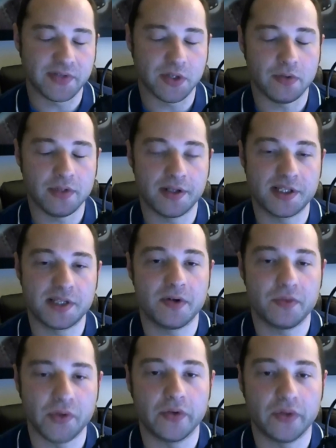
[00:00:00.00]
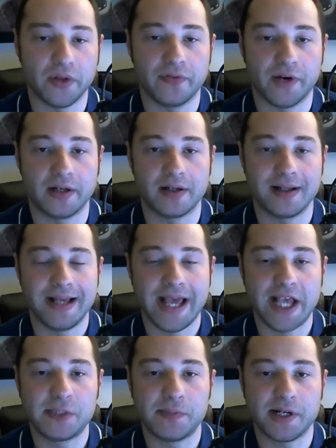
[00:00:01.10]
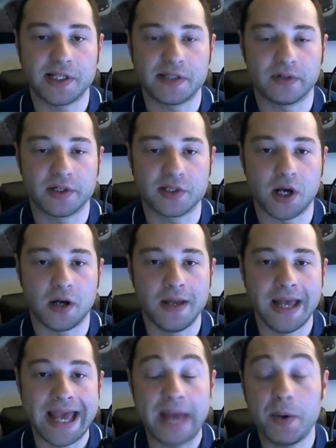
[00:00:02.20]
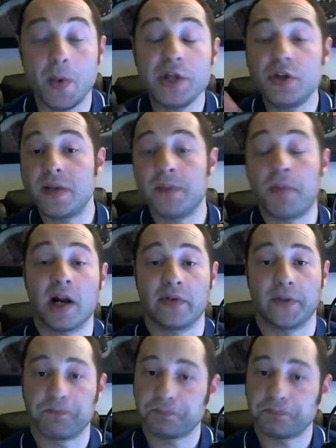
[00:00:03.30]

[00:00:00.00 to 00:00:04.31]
So, this will be a really, really fun experience for us all. And we want you to be part of it.